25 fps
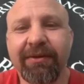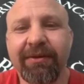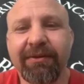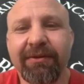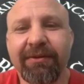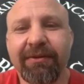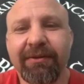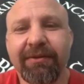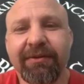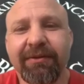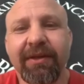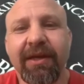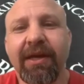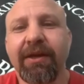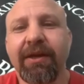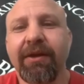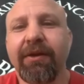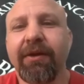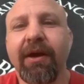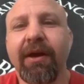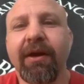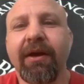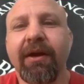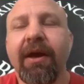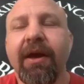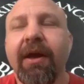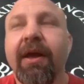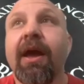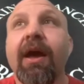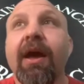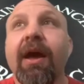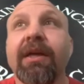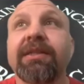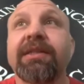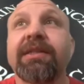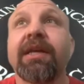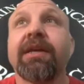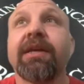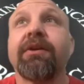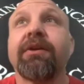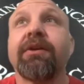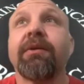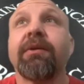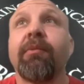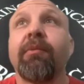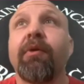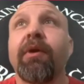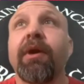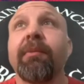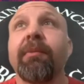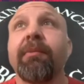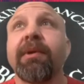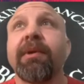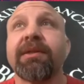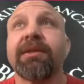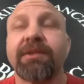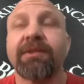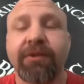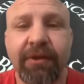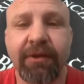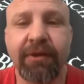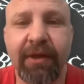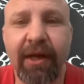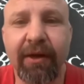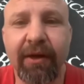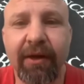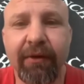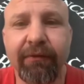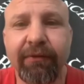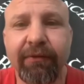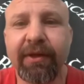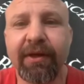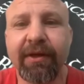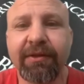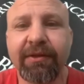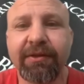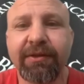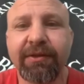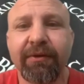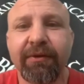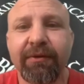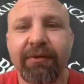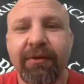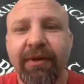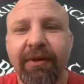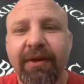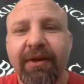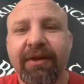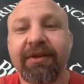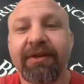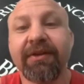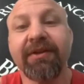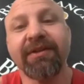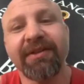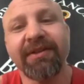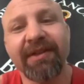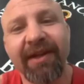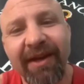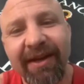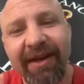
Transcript: Thank you. I, I say good morning, but it's good night over there. So good night.